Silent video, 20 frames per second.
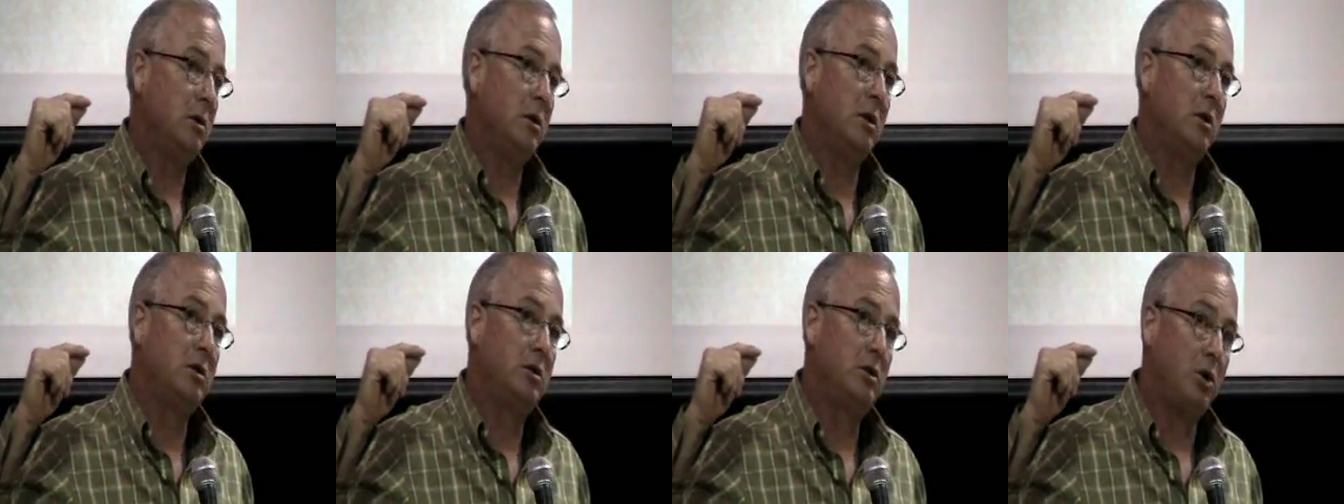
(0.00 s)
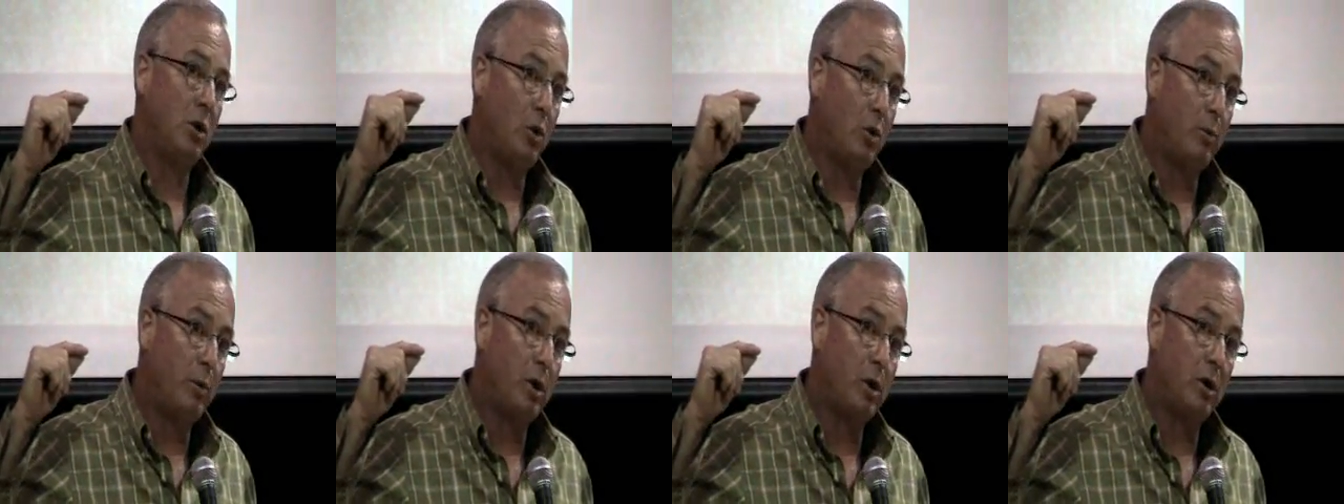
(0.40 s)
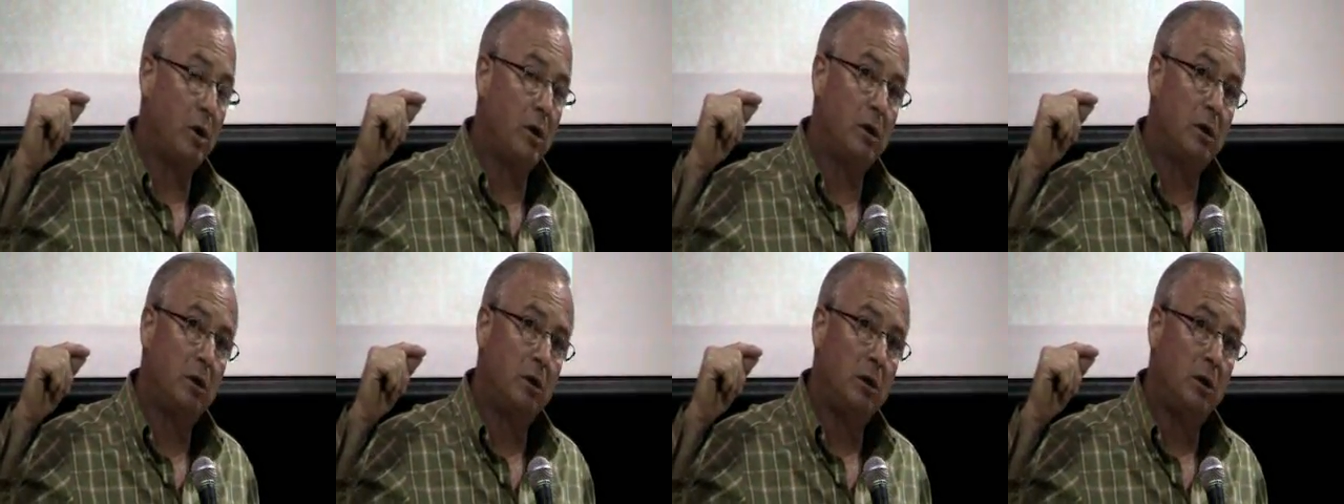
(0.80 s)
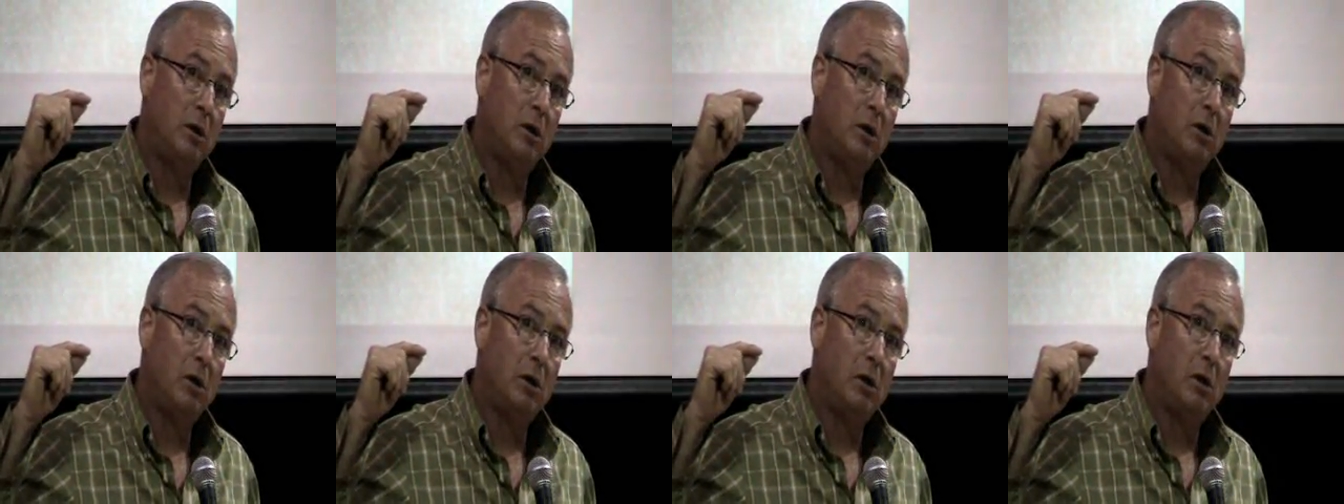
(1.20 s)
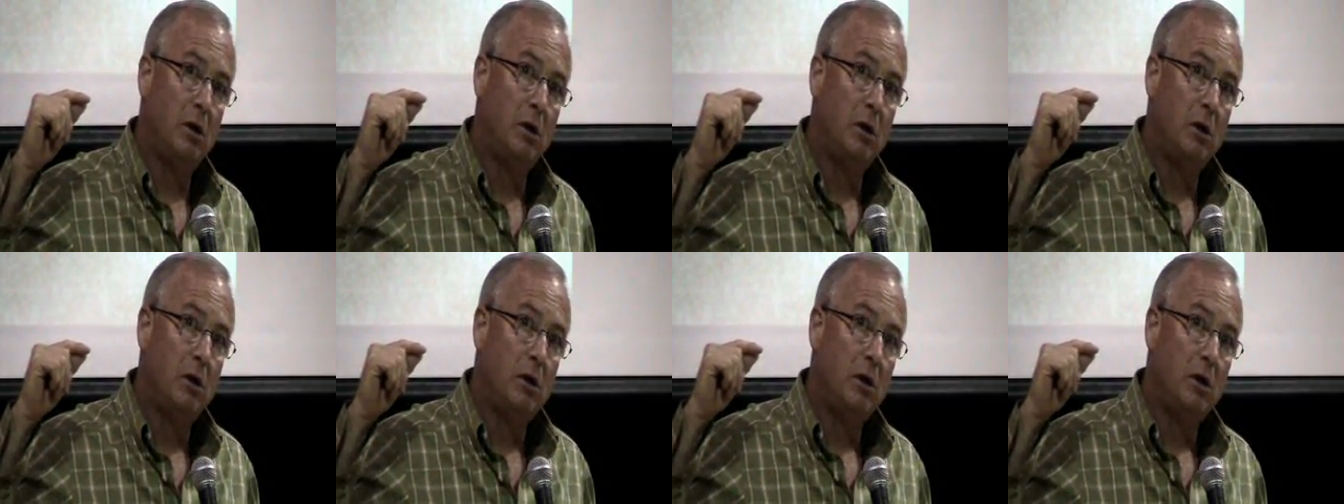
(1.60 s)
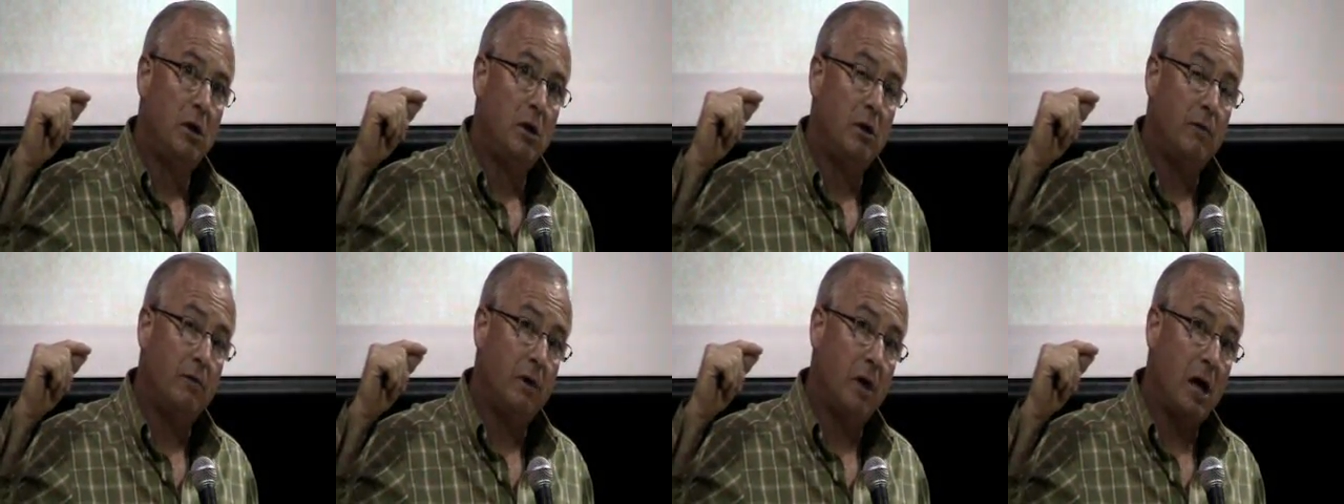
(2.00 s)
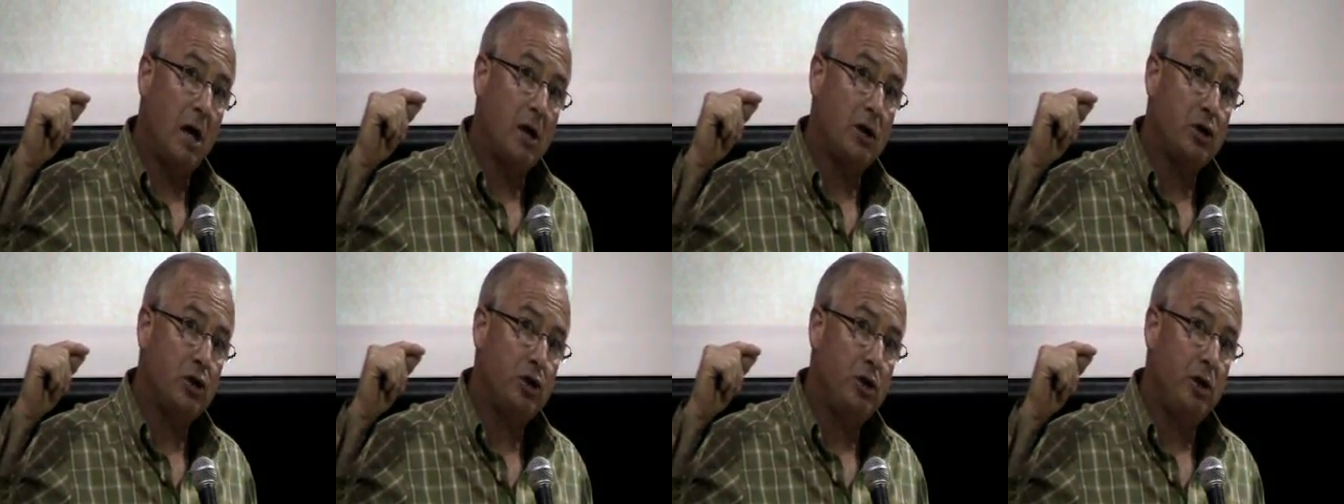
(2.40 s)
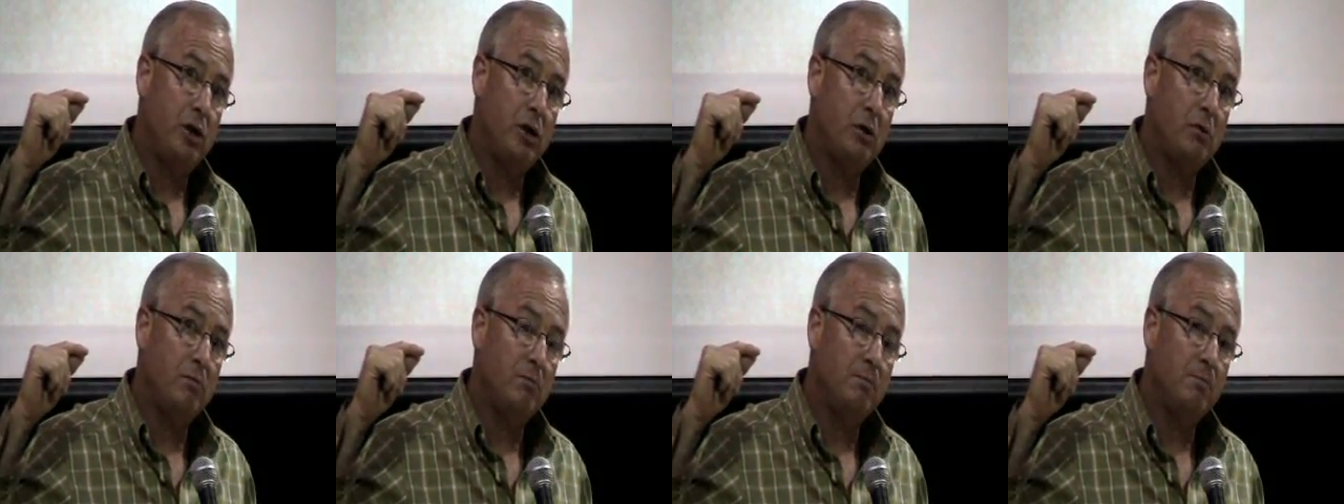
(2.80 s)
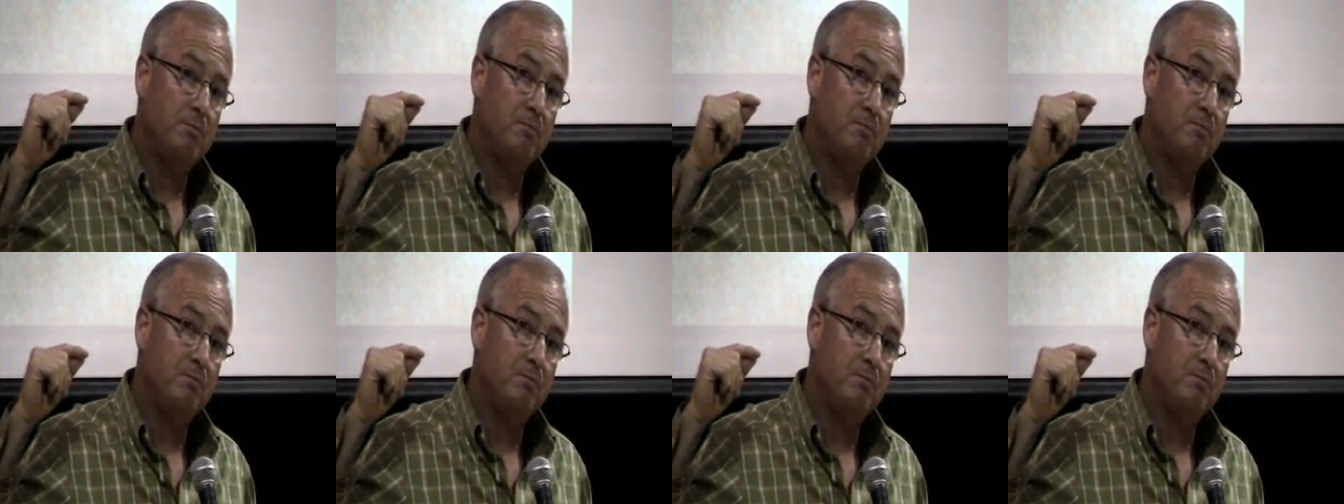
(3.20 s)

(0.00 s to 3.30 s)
in October of last year.